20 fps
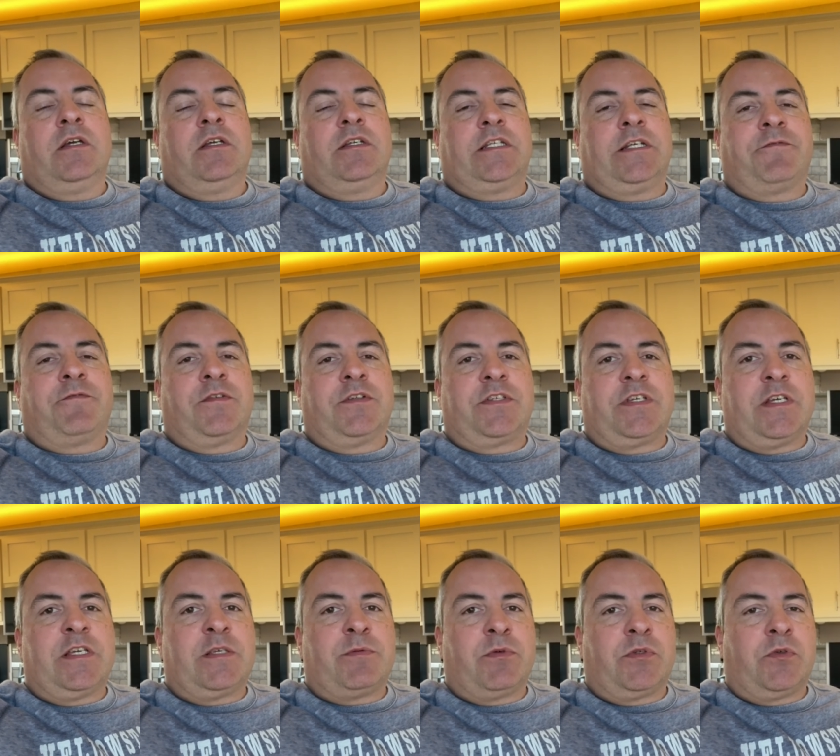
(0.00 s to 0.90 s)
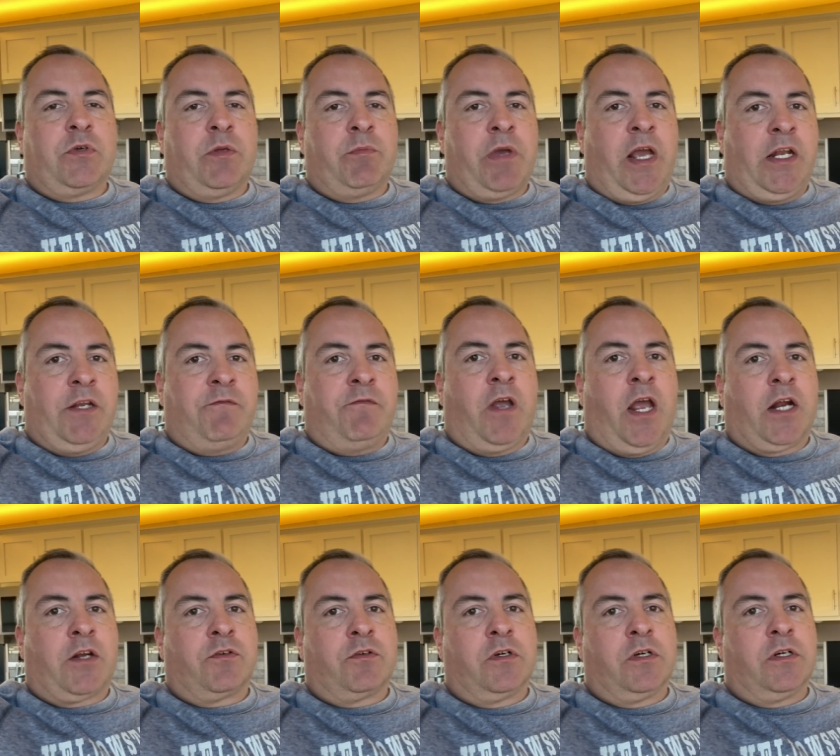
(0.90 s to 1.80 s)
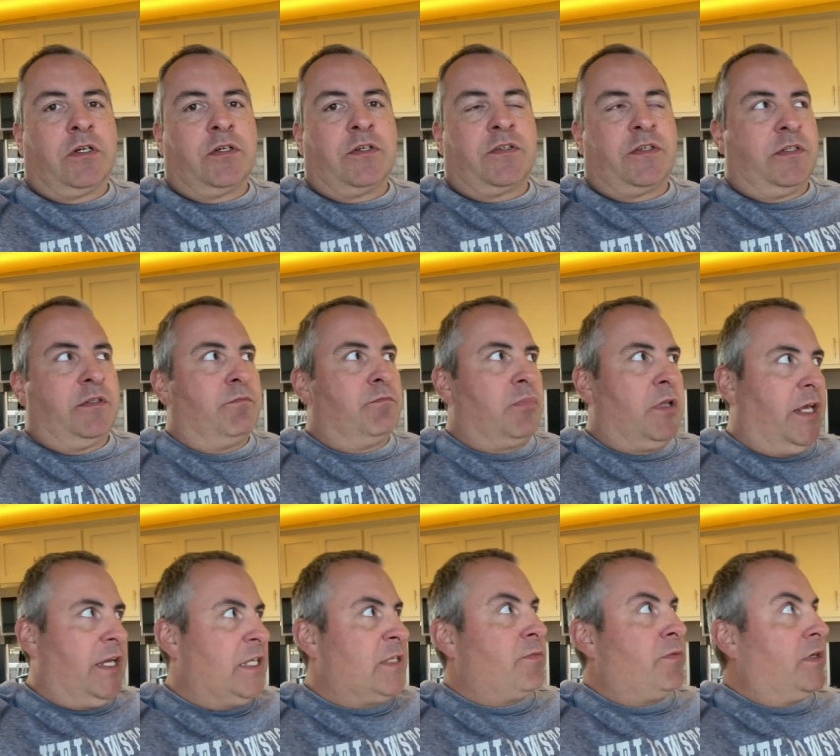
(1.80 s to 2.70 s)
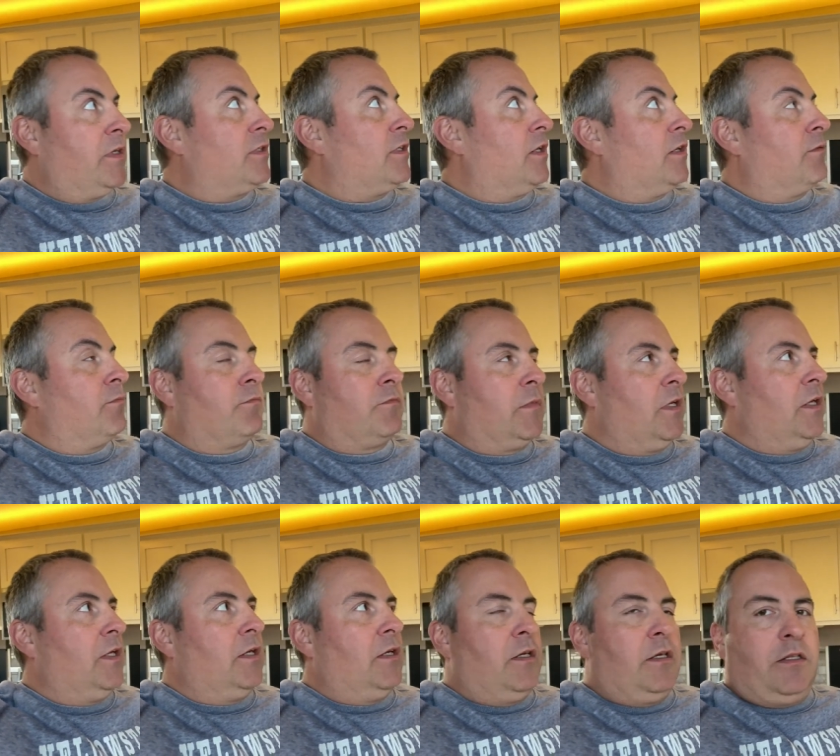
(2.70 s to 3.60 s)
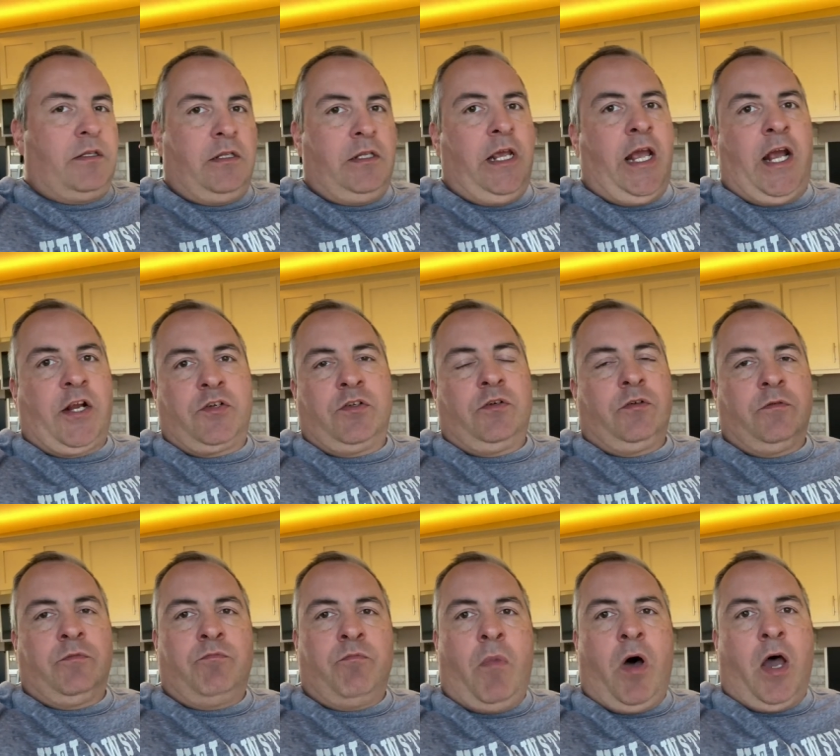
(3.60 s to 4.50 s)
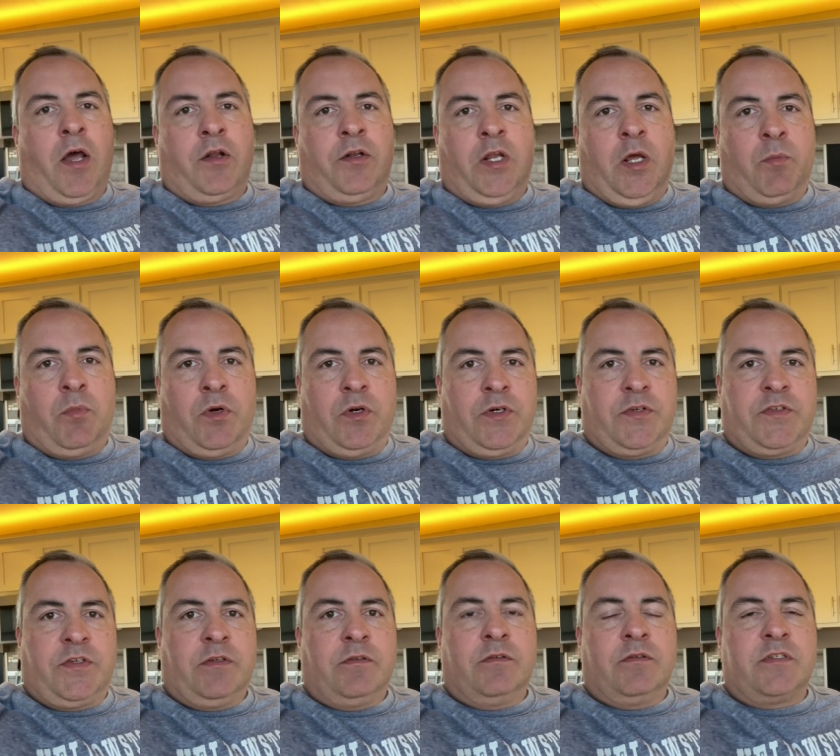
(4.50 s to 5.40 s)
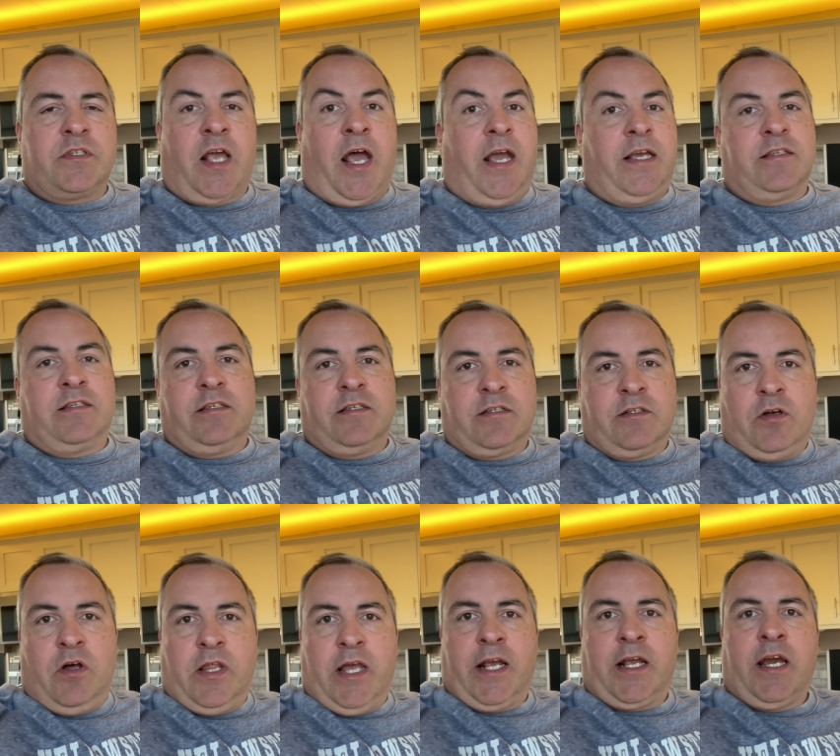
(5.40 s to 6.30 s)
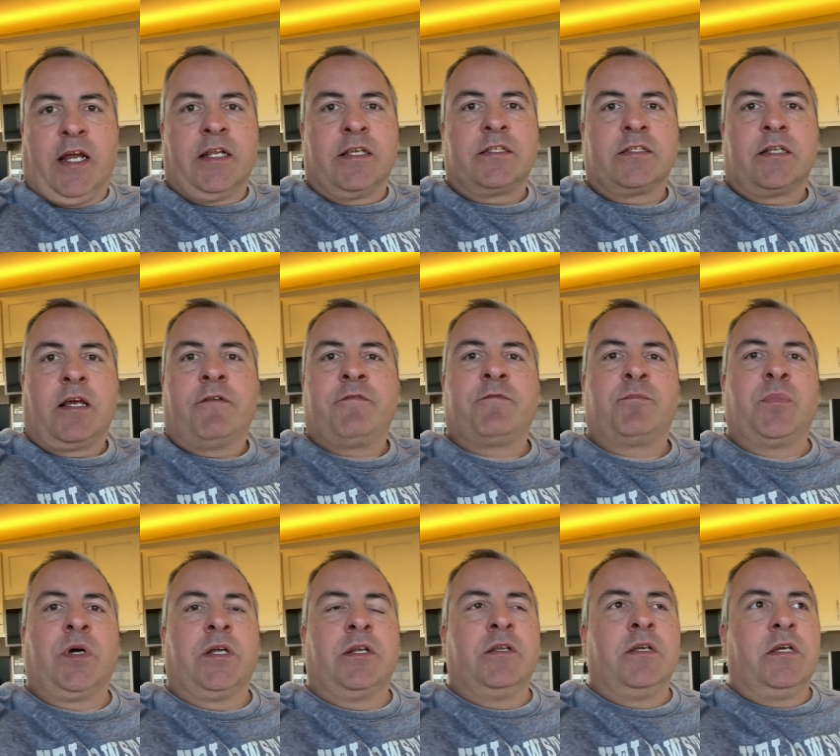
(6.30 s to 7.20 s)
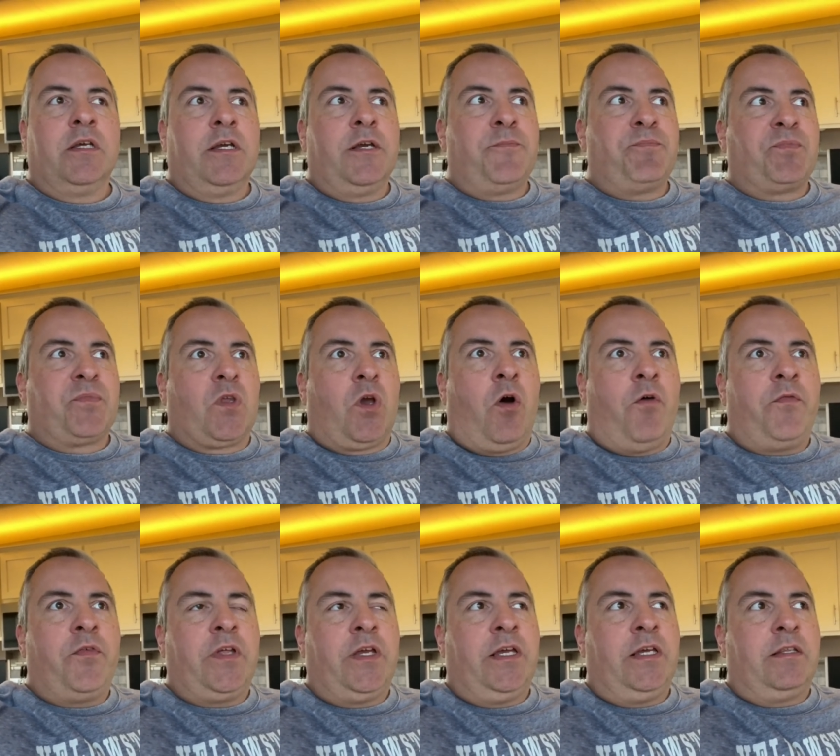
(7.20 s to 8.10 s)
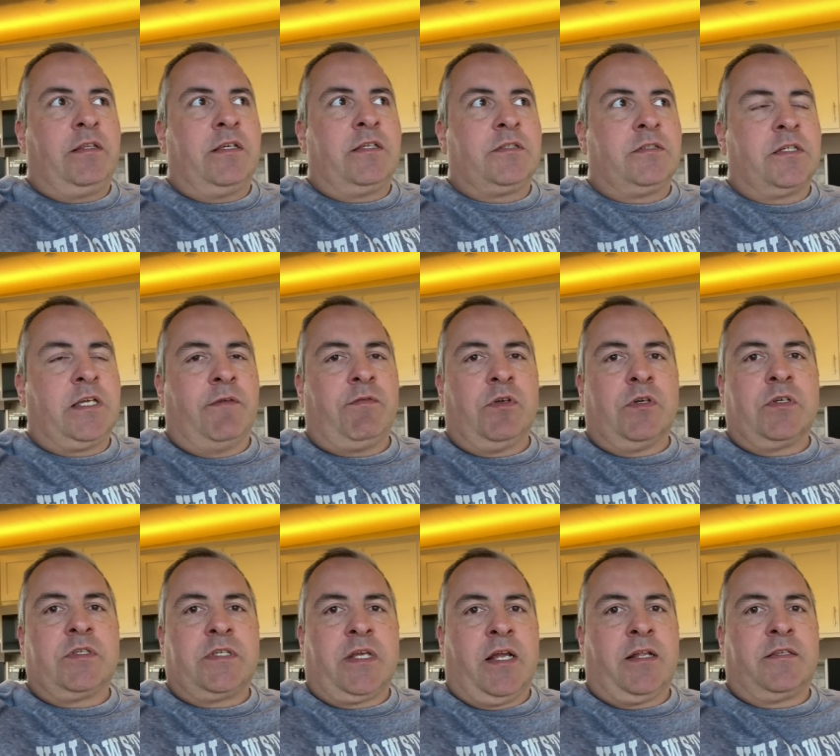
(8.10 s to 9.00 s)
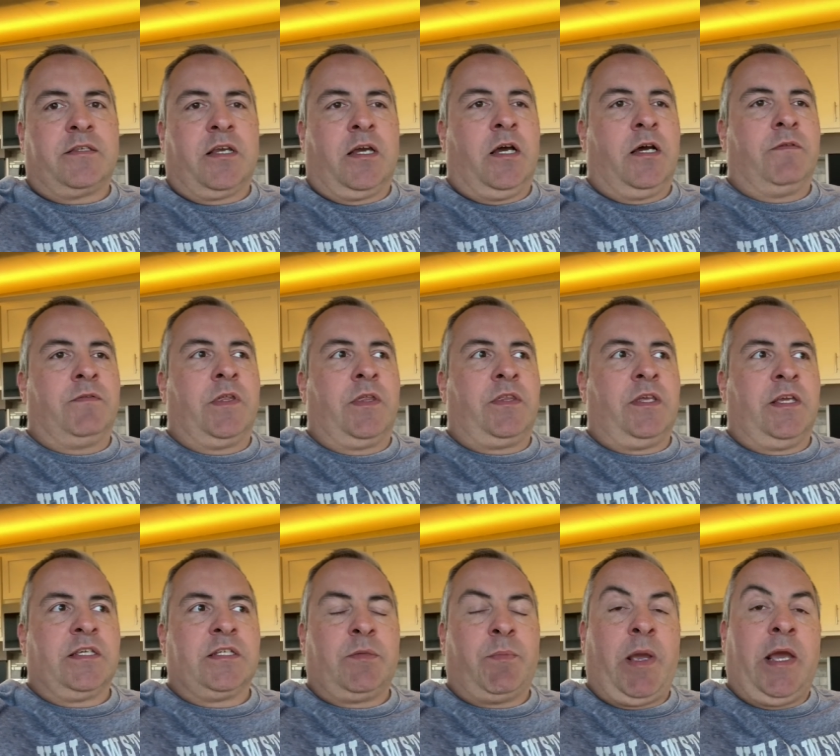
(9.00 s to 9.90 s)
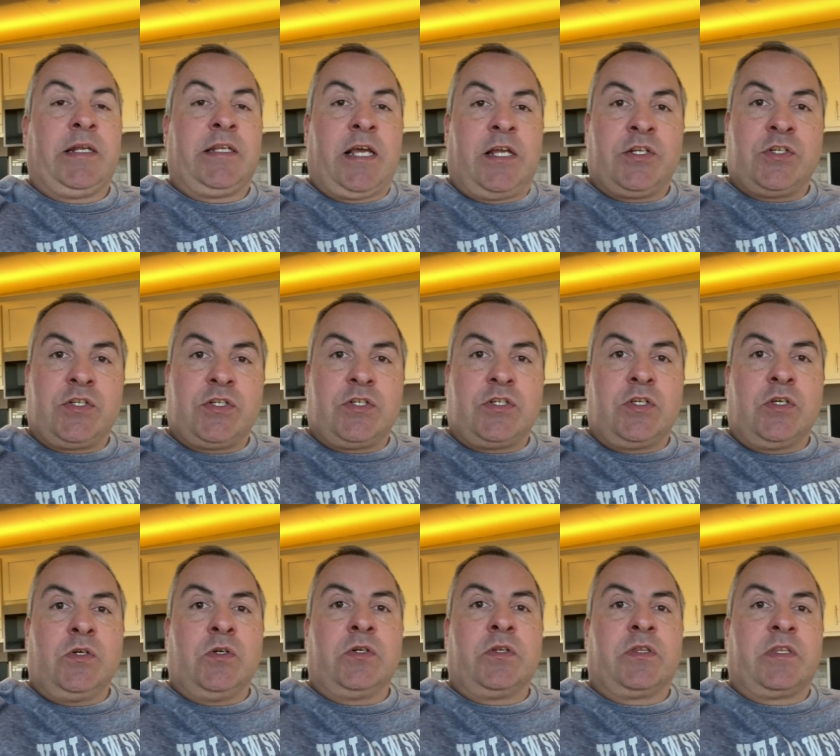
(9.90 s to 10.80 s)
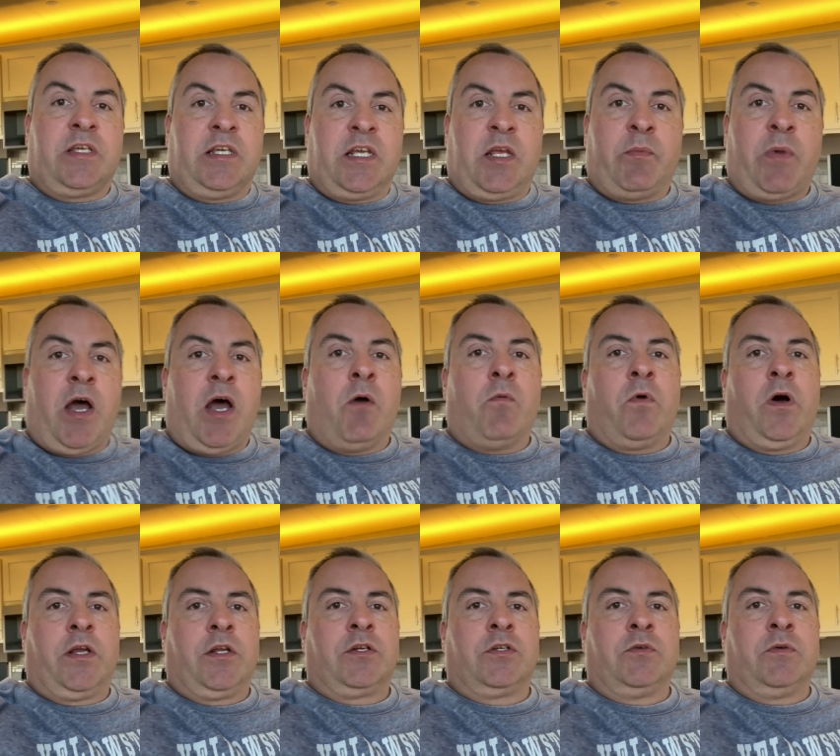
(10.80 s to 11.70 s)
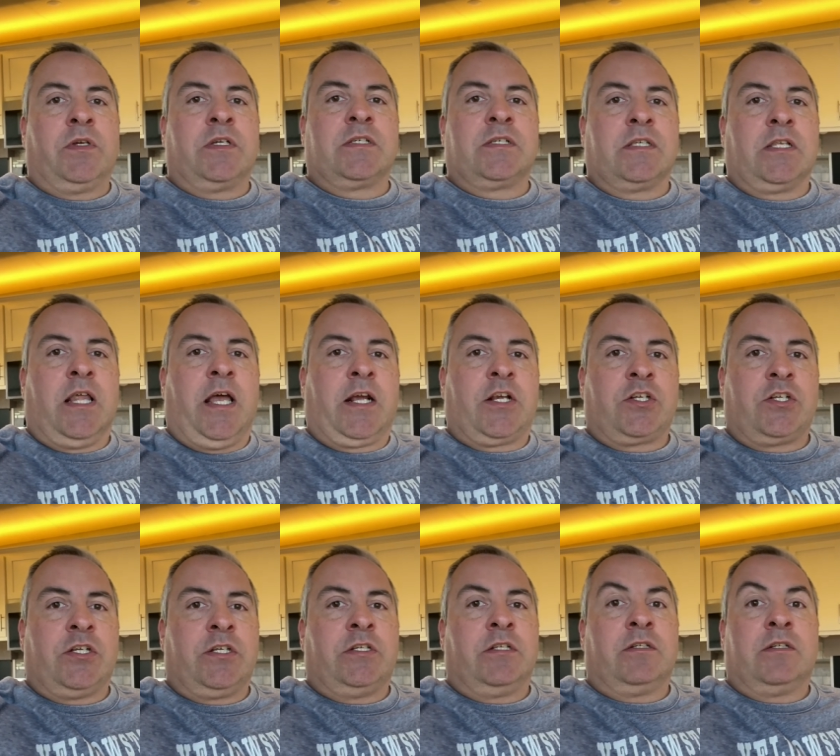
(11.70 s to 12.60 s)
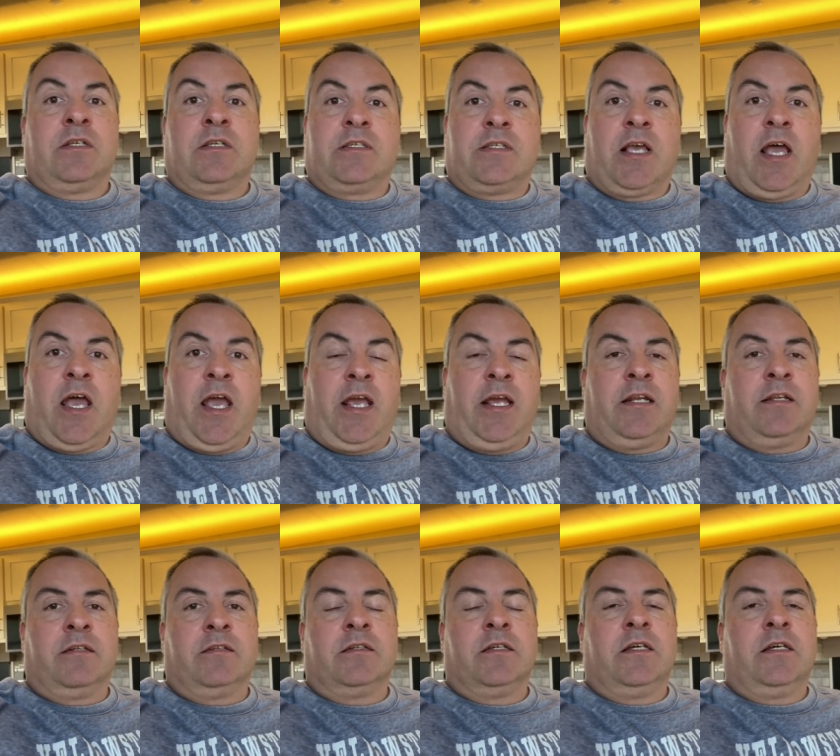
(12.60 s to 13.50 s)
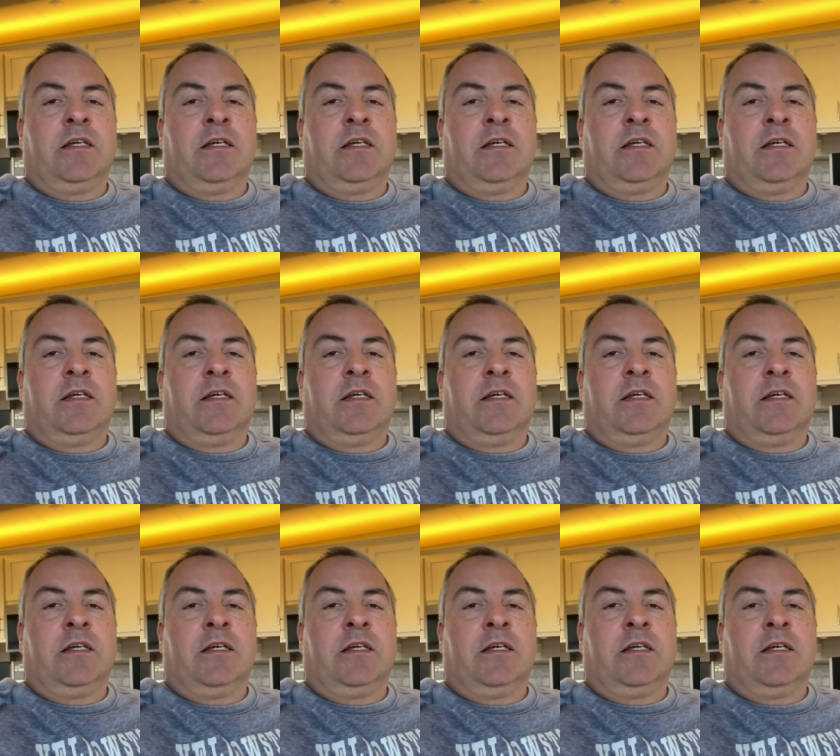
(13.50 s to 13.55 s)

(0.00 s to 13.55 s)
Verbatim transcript: differences between manufacturers and placement and the actual model numbers and sizes and all that kind of stuff, but hopefully this will give you a sense of the things to pay attention to, to think about while you're doing selection and design and